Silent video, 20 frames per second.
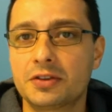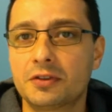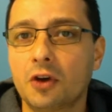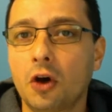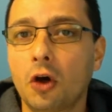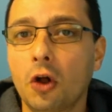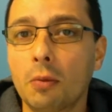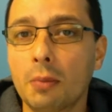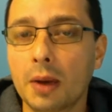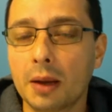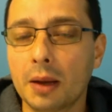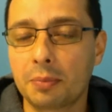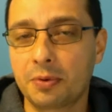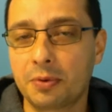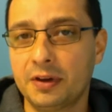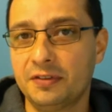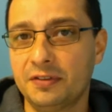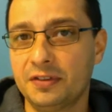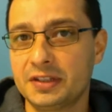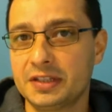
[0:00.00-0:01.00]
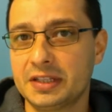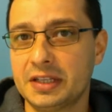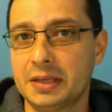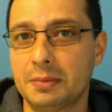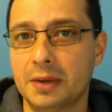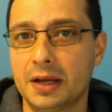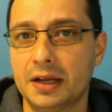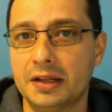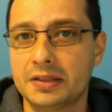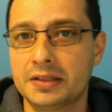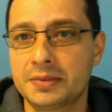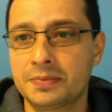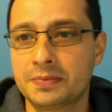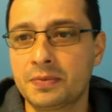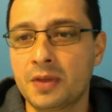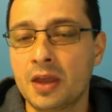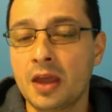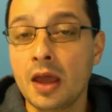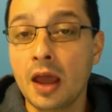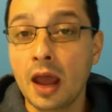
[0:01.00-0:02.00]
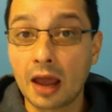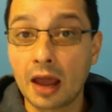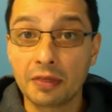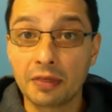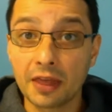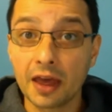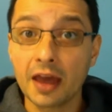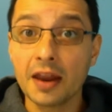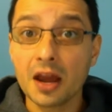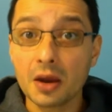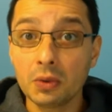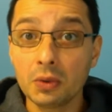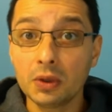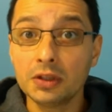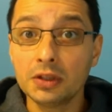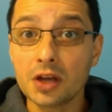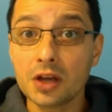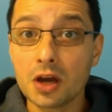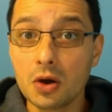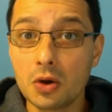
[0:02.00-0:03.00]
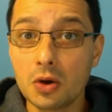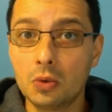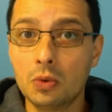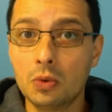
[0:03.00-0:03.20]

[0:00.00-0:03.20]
all my previous emails. And then I will know.